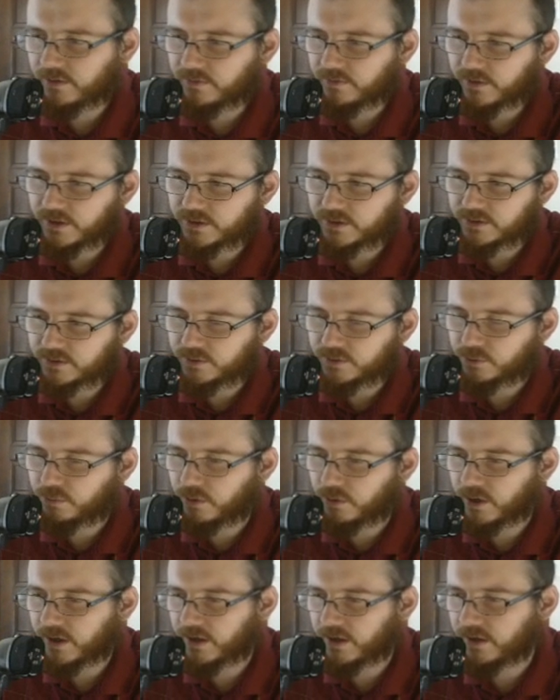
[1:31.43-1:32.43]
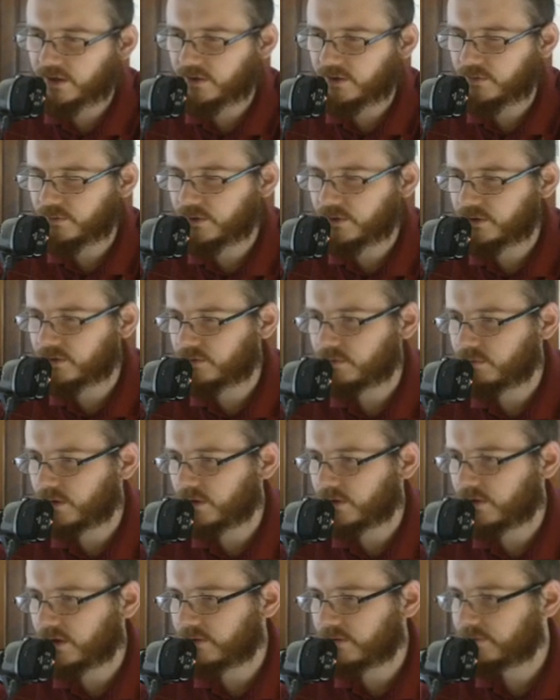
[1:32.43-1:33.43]
If it gets too bright, it will
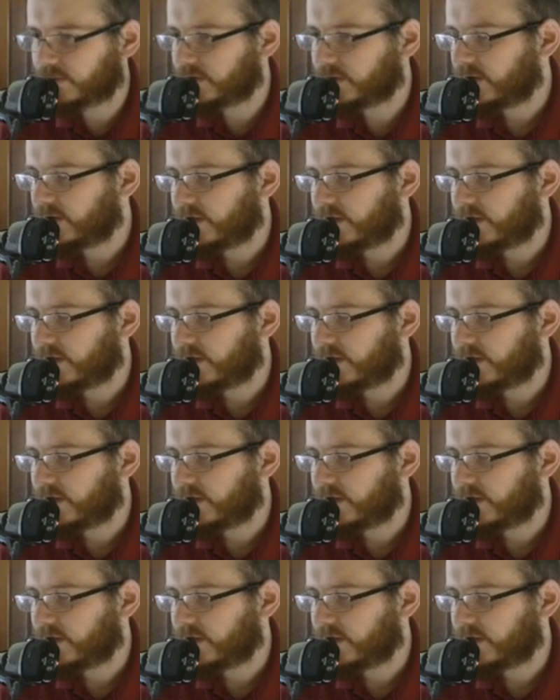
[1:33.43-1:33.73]
blow up